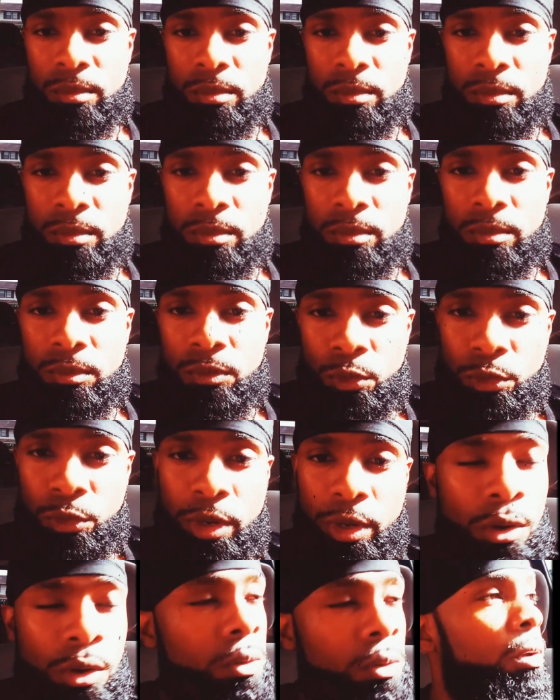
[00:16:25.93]

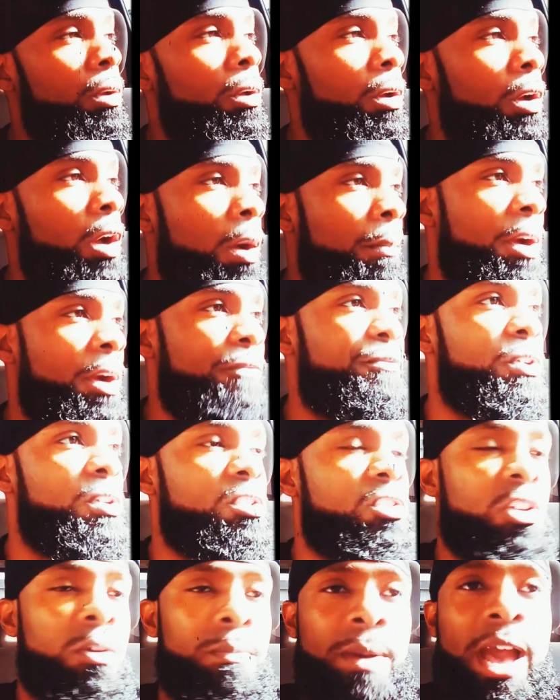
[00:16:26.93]
or my physical
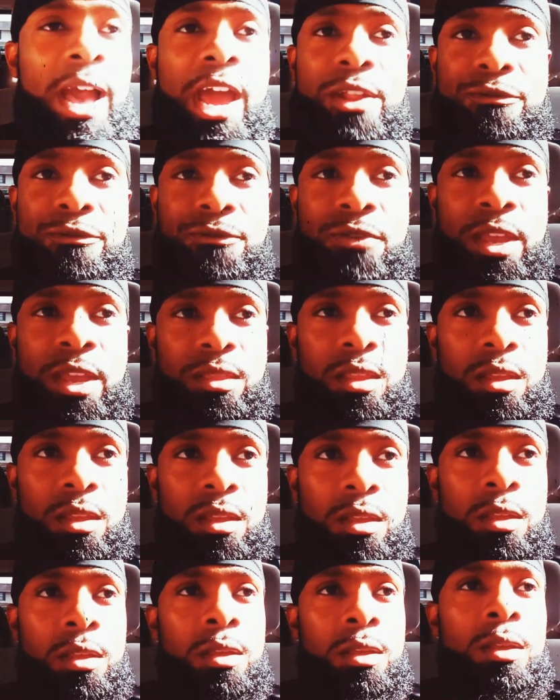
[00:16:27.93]
body 50,
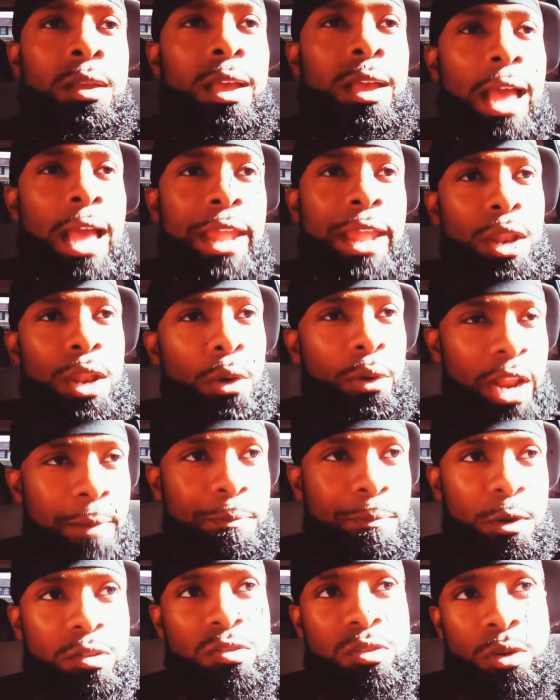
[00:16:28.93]
I know that
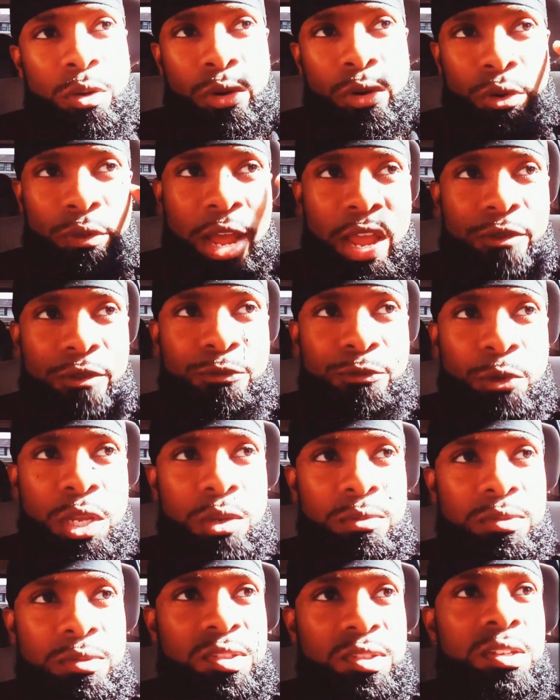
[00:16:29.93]
person on the right
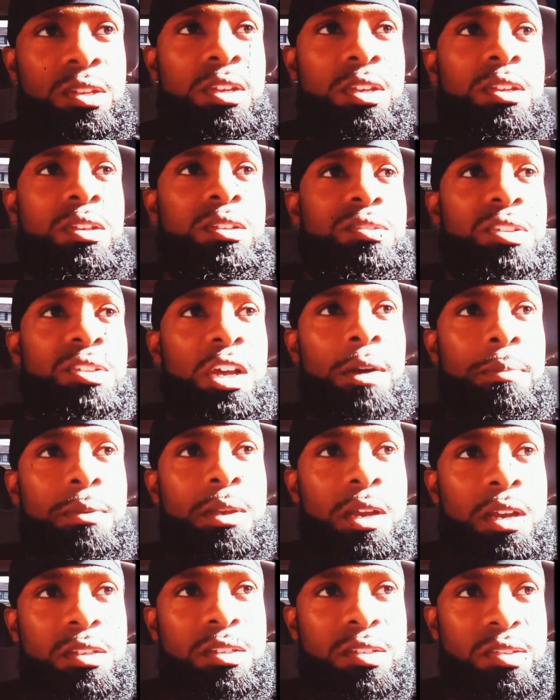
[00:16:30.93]
frequency
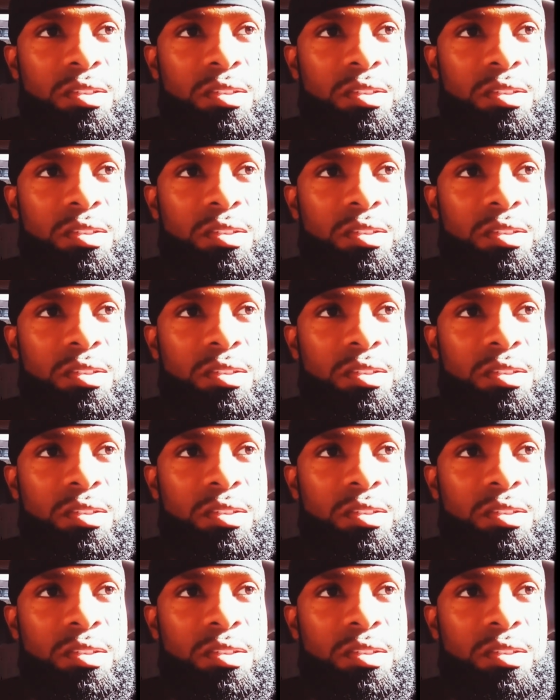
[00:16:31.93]
subconsciously.